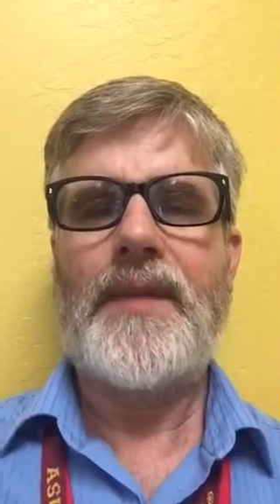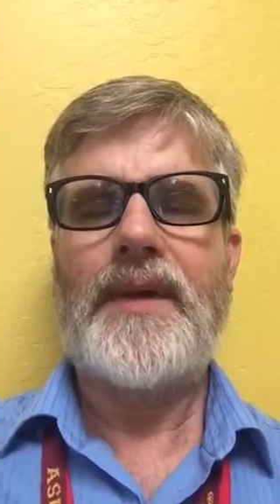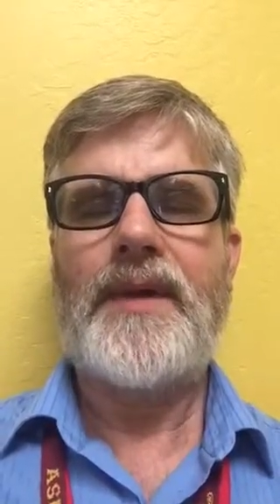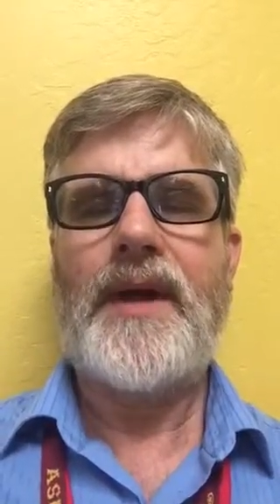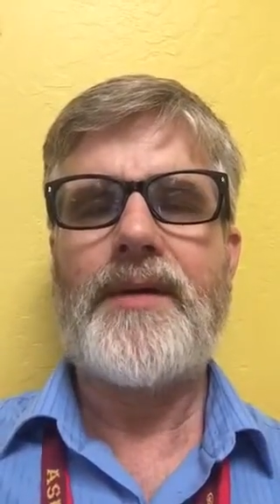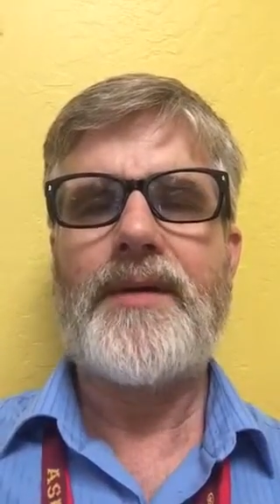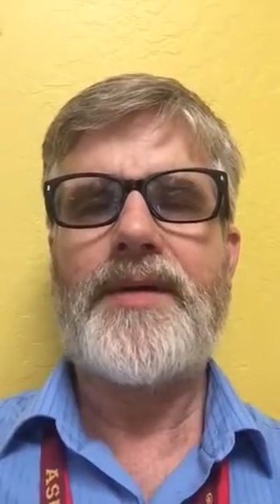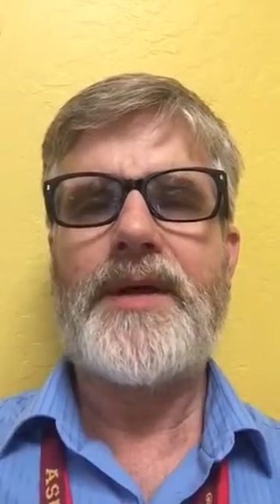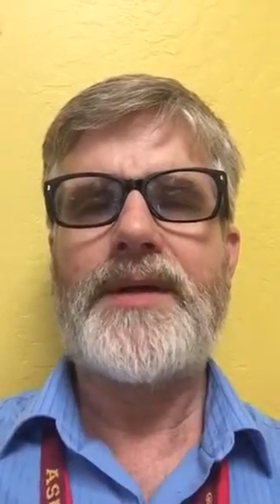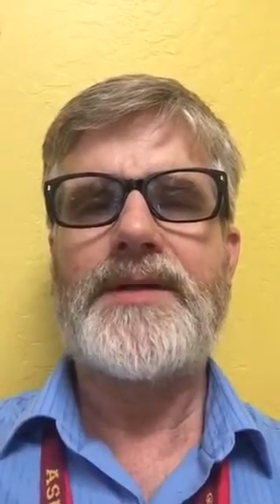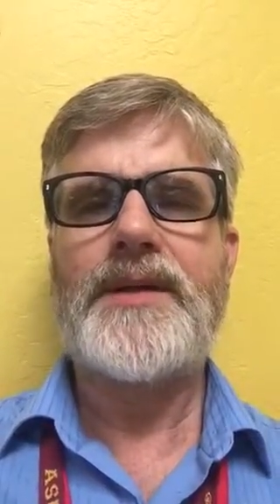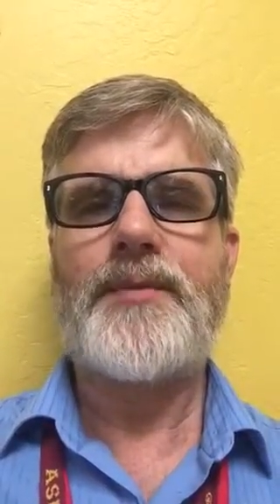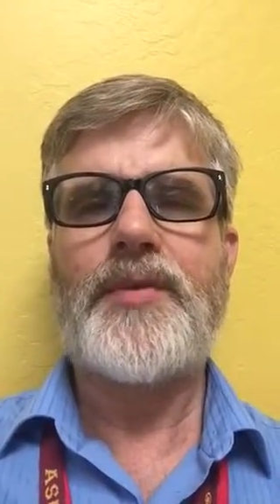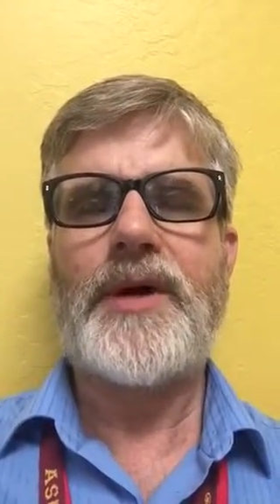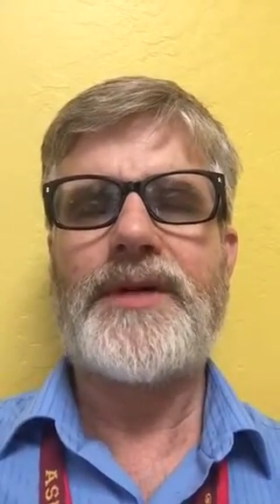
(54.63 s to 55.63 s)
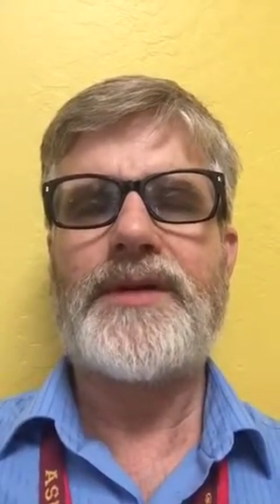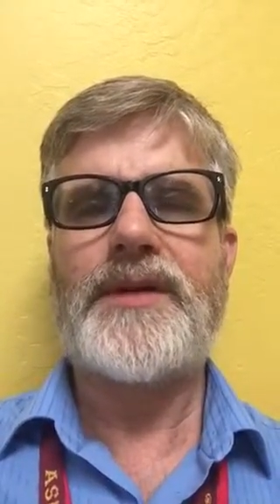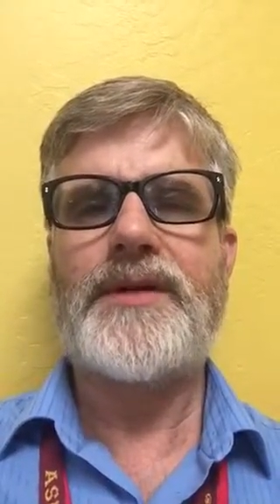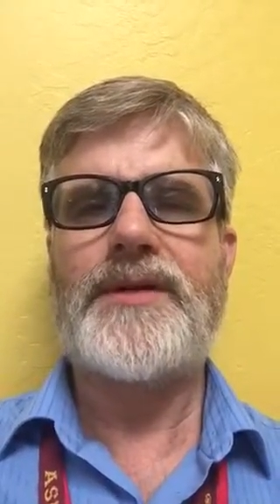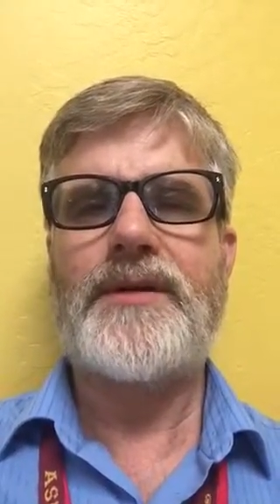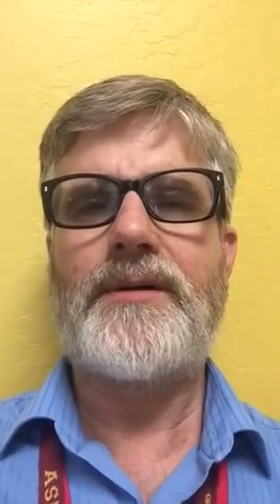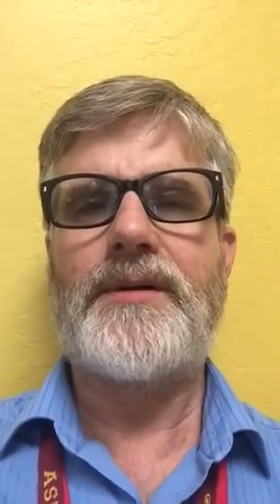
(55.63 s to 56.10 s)
The other things that
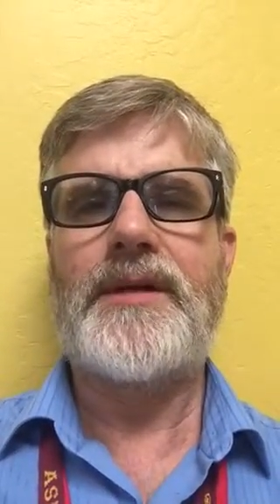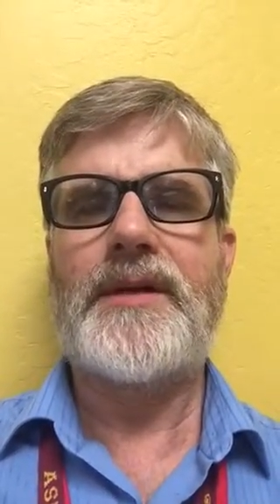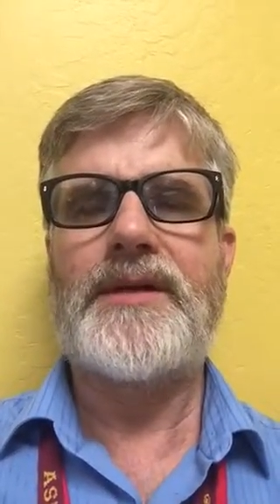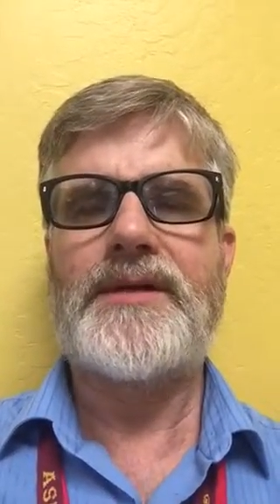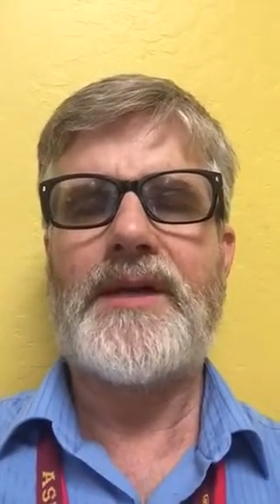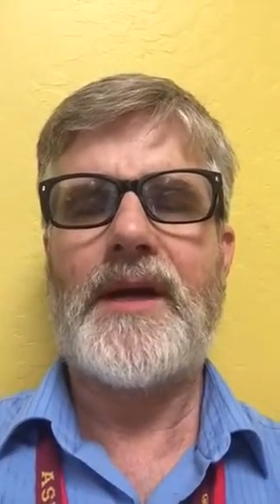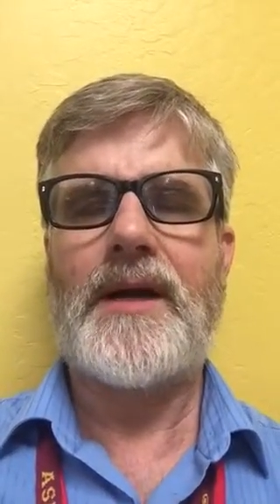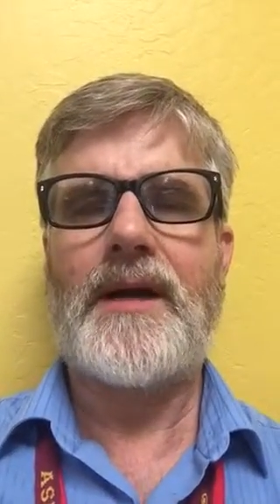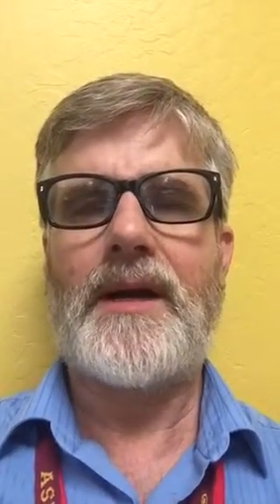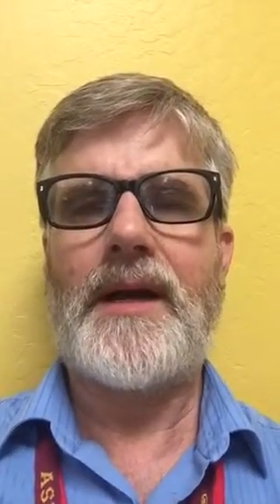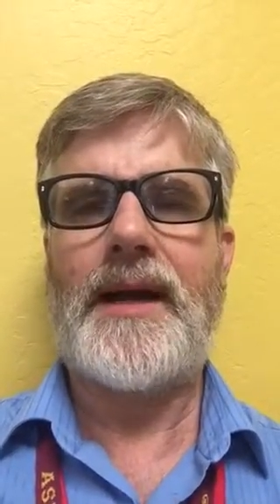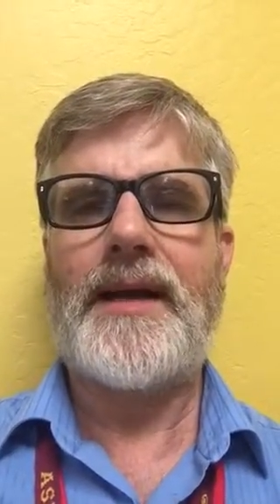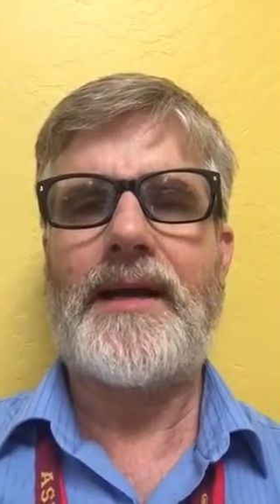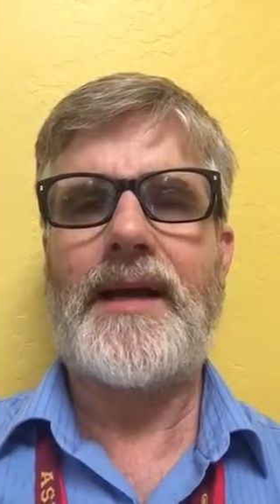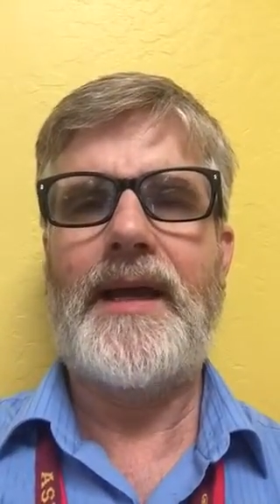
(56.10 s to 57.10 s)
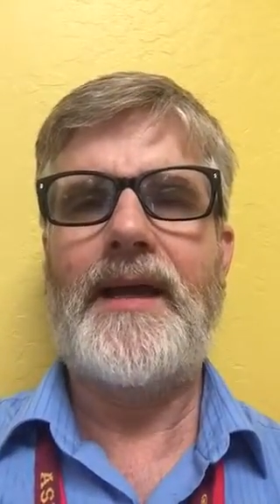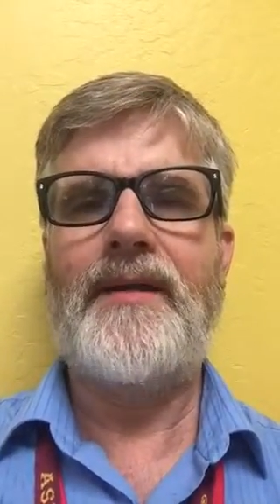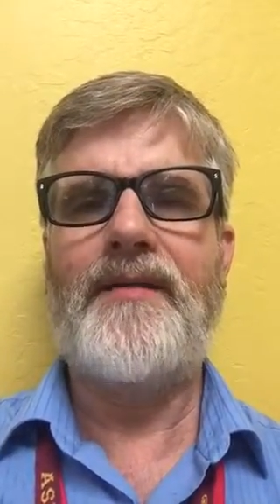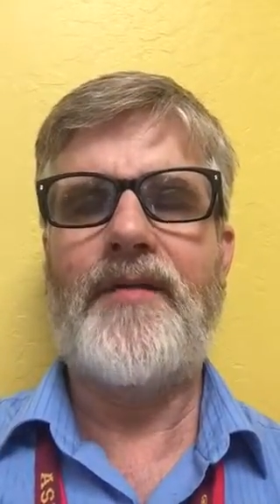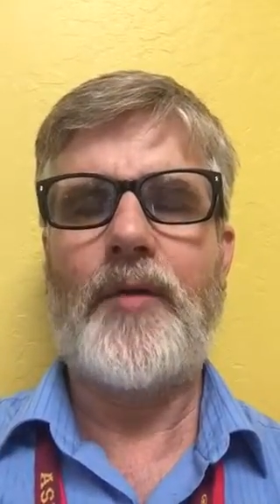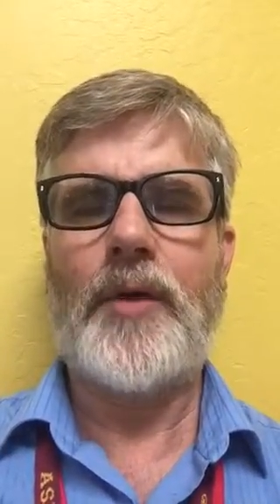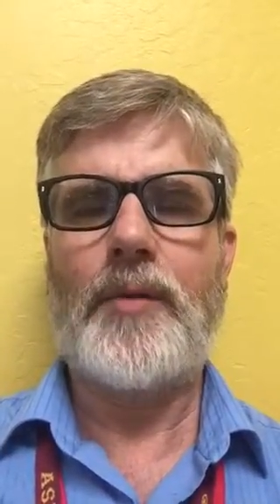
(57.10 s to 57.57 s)
presidents do that is kind of like
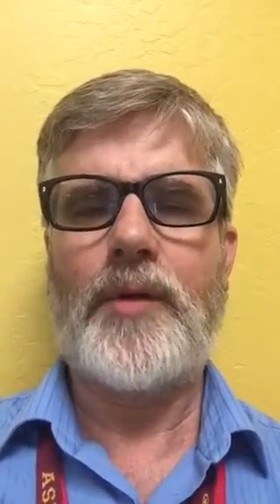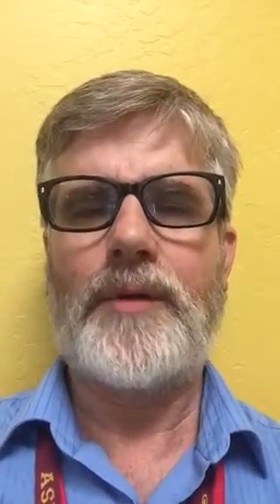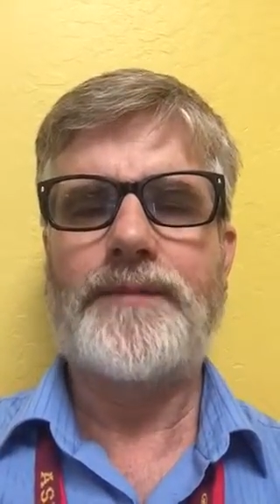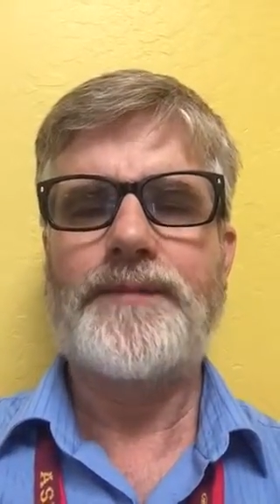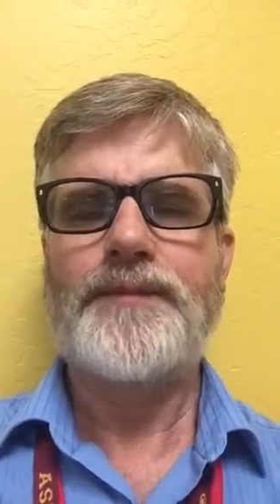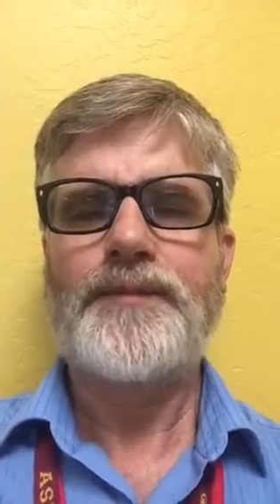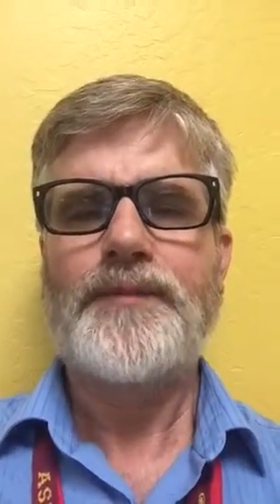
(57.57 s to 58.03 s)
informal